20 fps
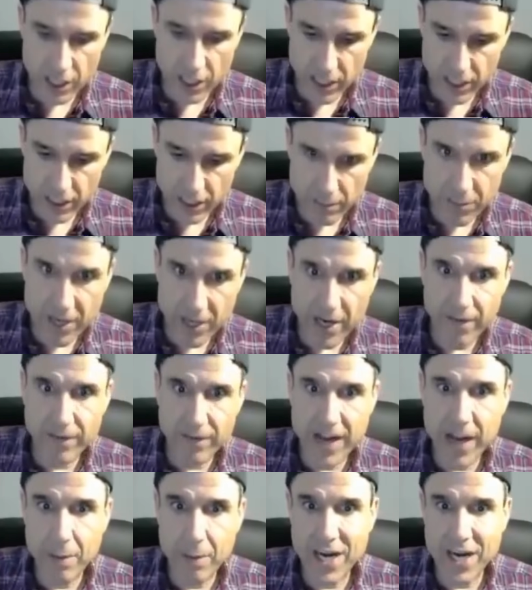intellect. I'm
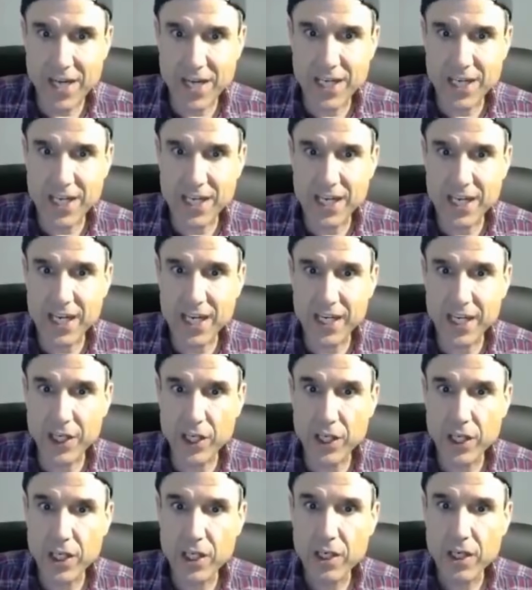not a MIT
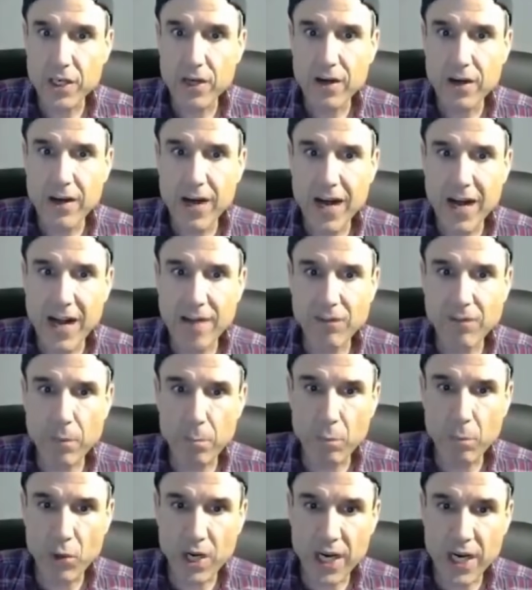nerd. I
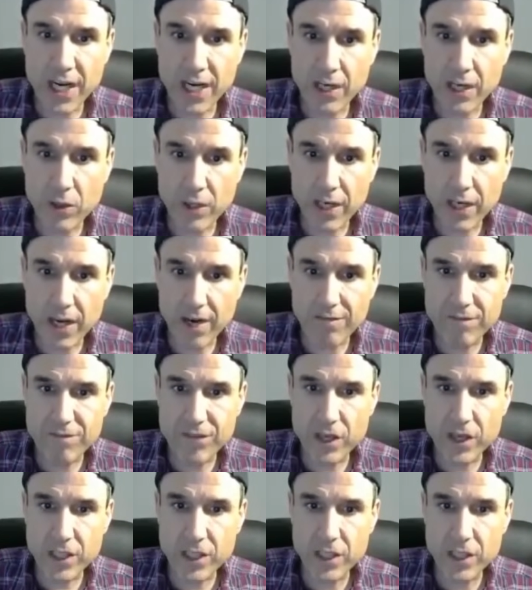have a brain,
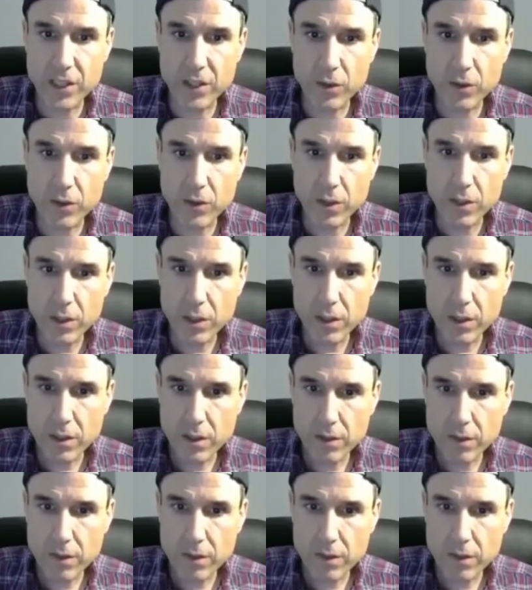okay? Fuck you.